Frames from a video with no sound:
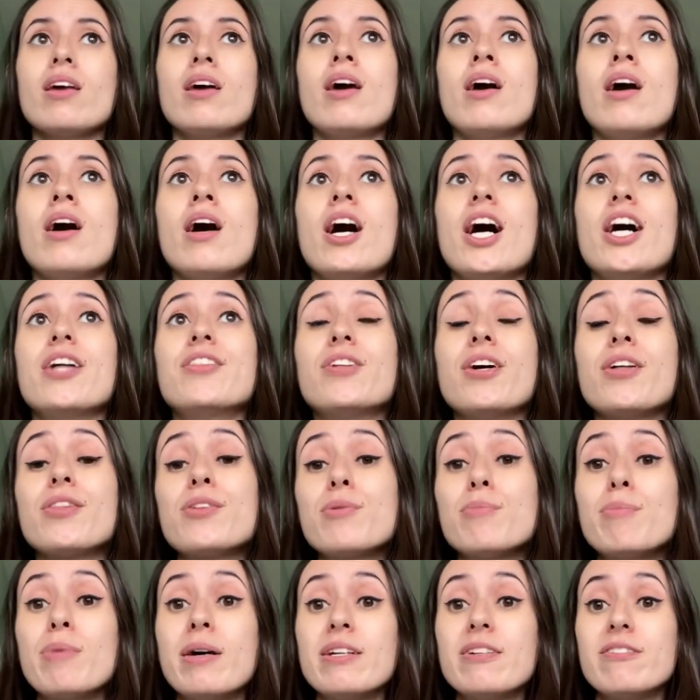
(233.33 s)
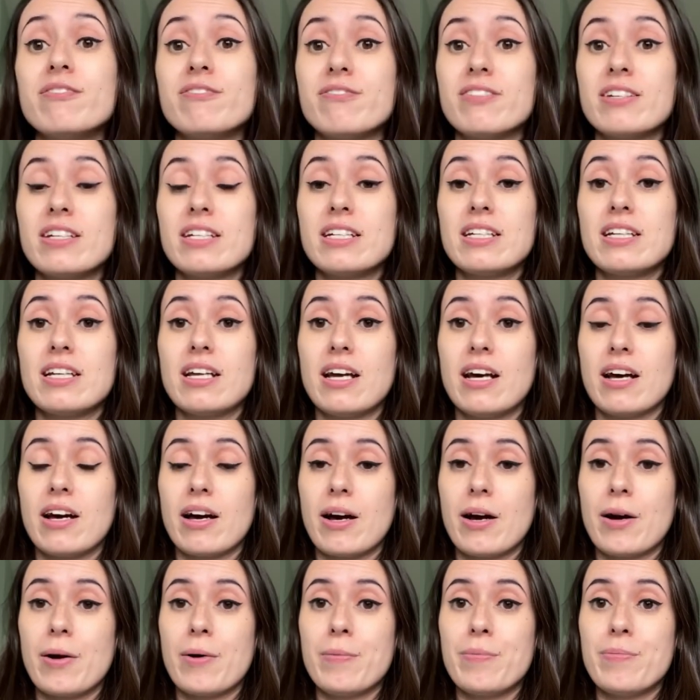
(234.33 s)
Another benefit
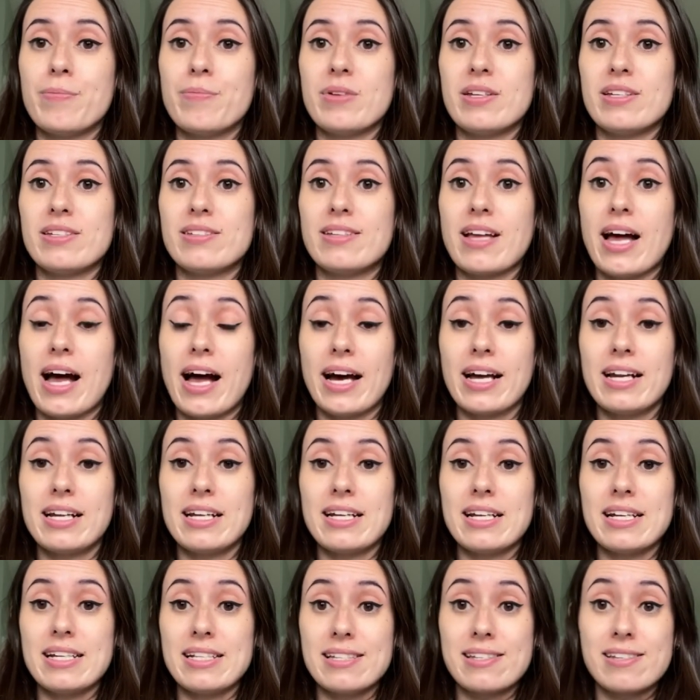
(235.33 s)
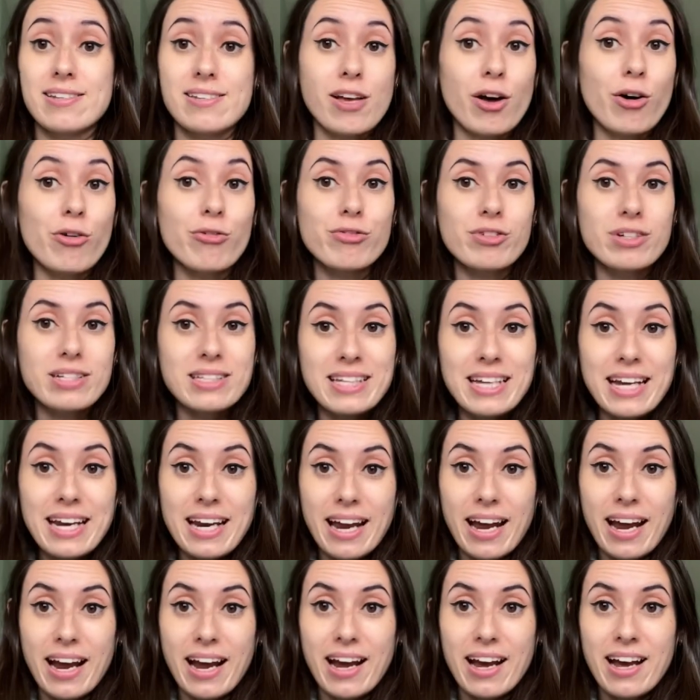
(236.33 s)
um, is that it's self
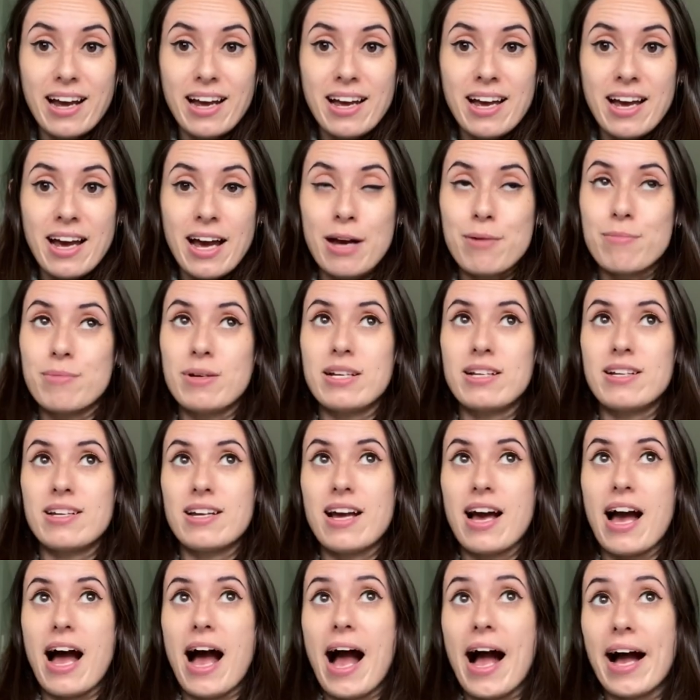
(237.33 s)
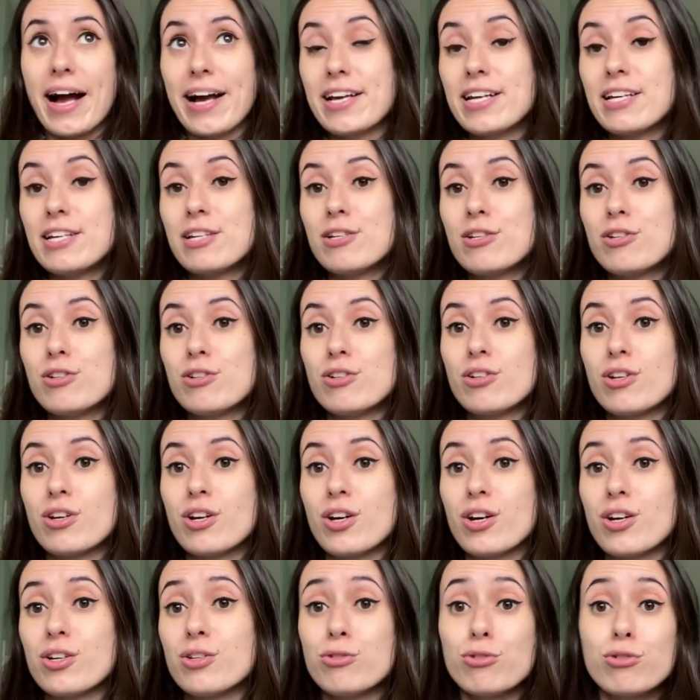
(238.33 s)
cleaning. I mean, I uh,
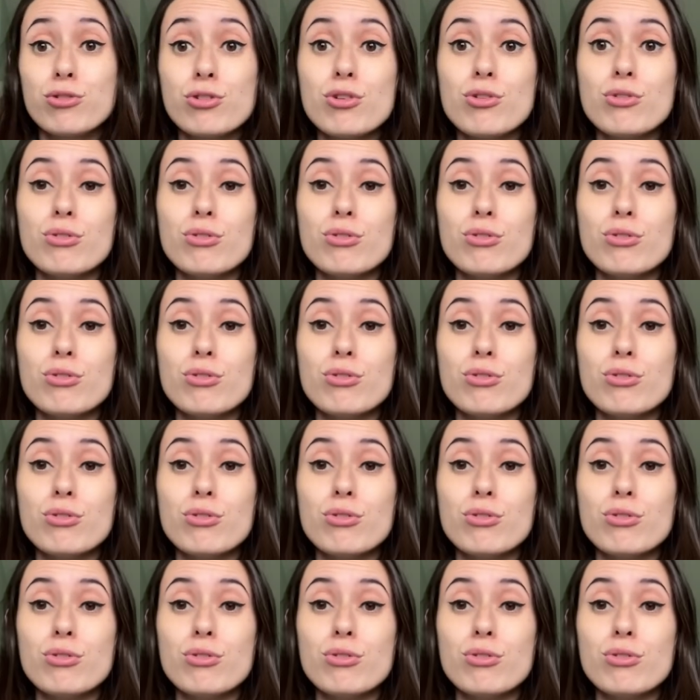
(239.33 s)
used to use